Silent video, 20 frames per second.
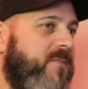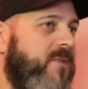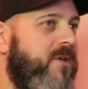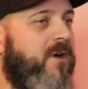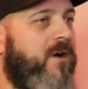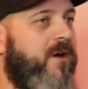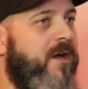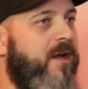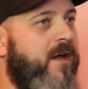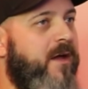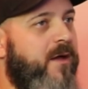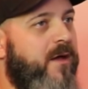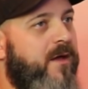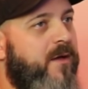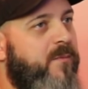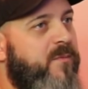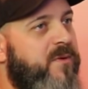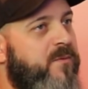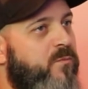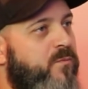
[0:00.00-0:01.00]
No,
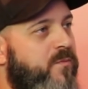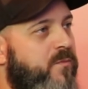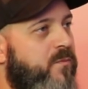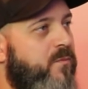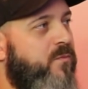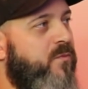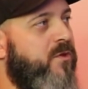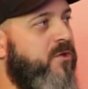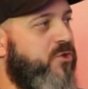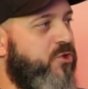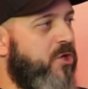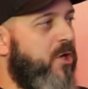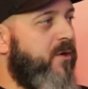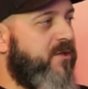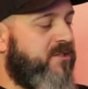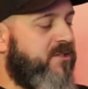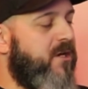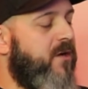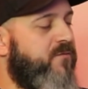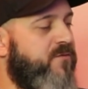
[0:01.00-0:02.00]
I mean the
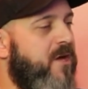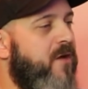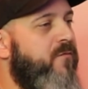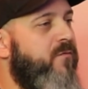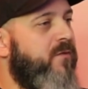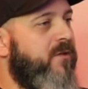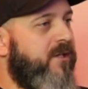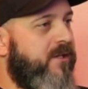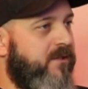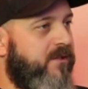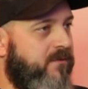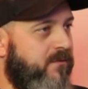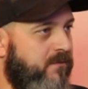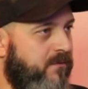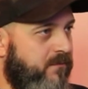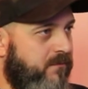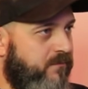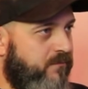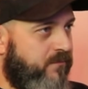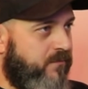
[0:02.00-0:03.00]
show itself definitely
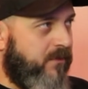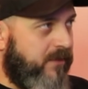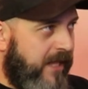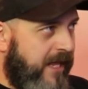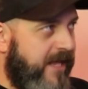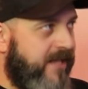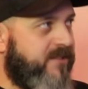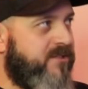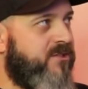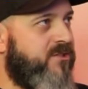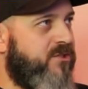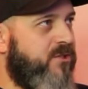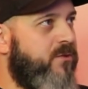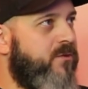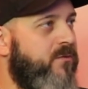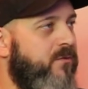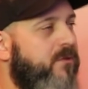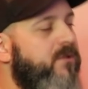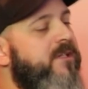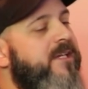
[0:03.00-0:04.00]
leads
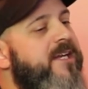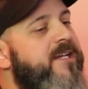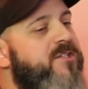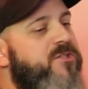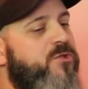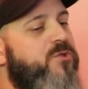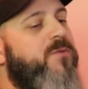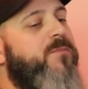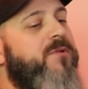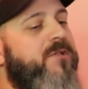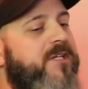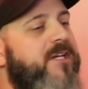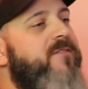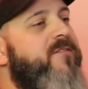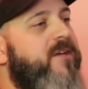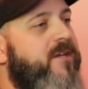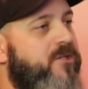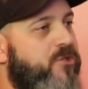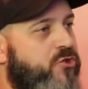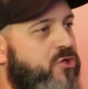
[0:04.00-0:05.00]
you to
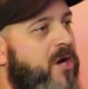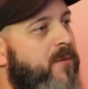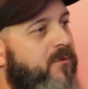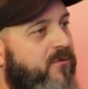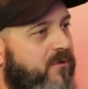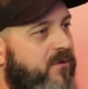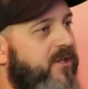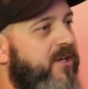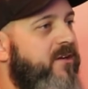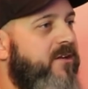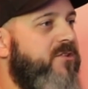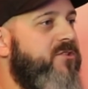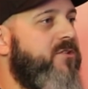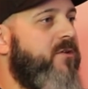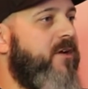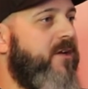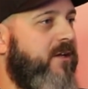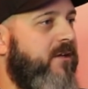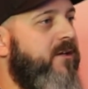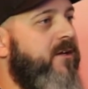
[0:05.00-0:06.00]
believe that it's trauma related.
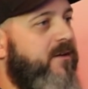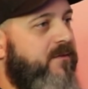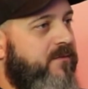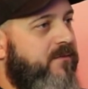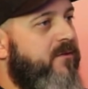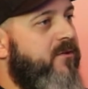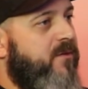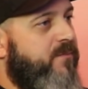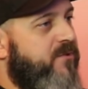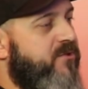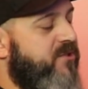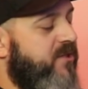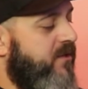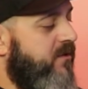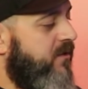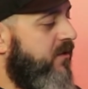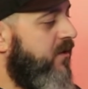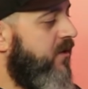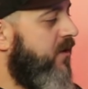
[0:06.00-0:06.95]
So like, yeah, 100%.